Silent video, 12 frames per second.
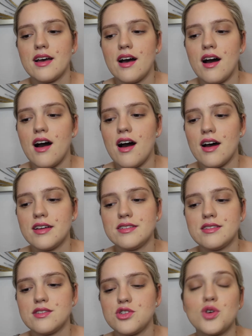
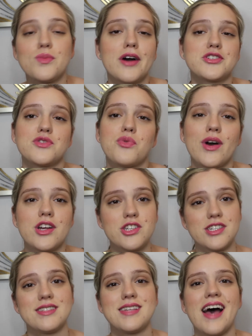on too much of what
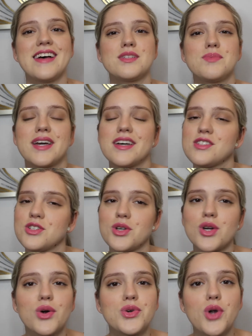she says, because you
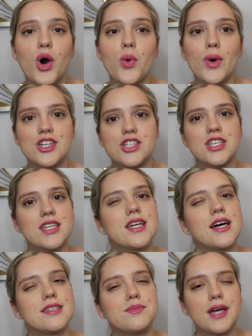don't know what she
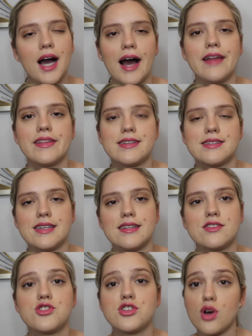does behind the
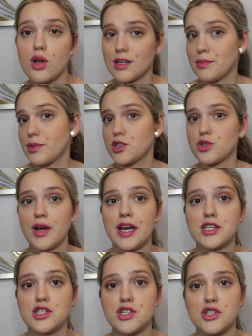scenes. She's only
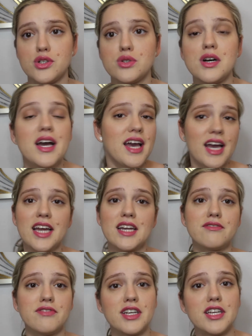portraying to you in
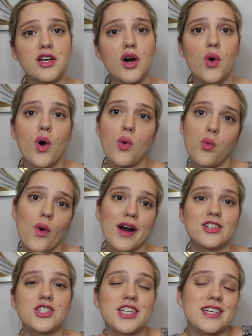a video
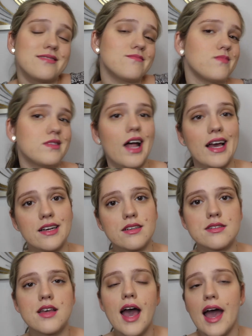what she
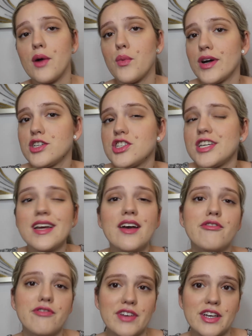likes and what she
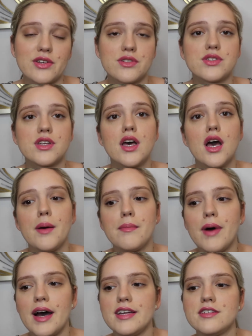feels,
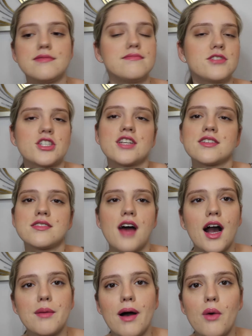but she doesn't
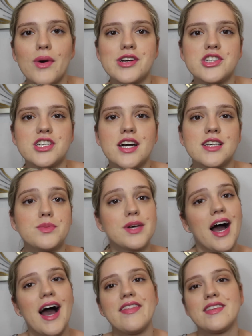talk about what she does
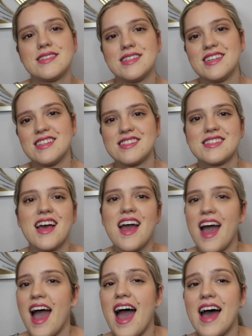behind the scenes.
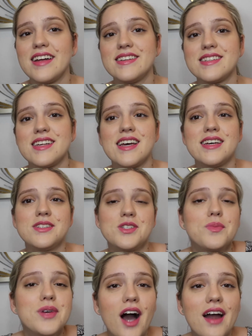And
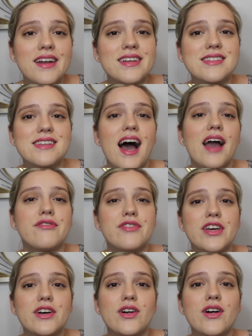to be honest, I
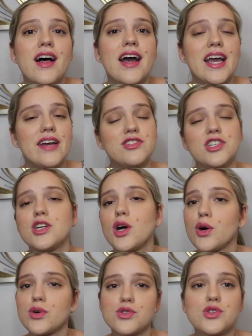feel if she
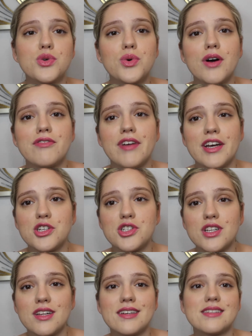goes to a
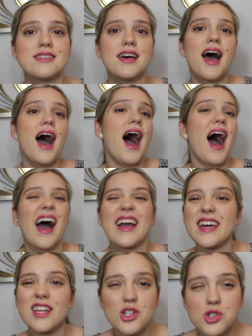facialist, I
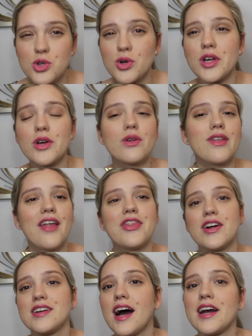can assure you that
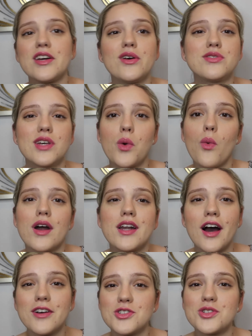they're not using
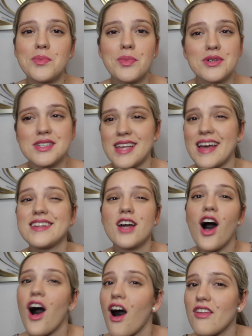100%
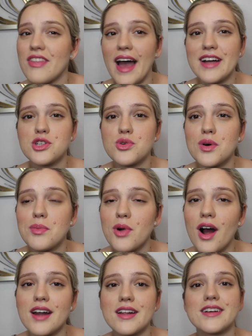all natural
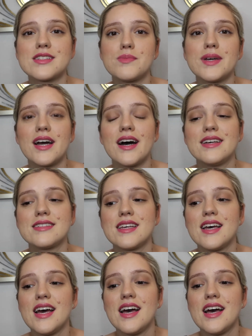products, because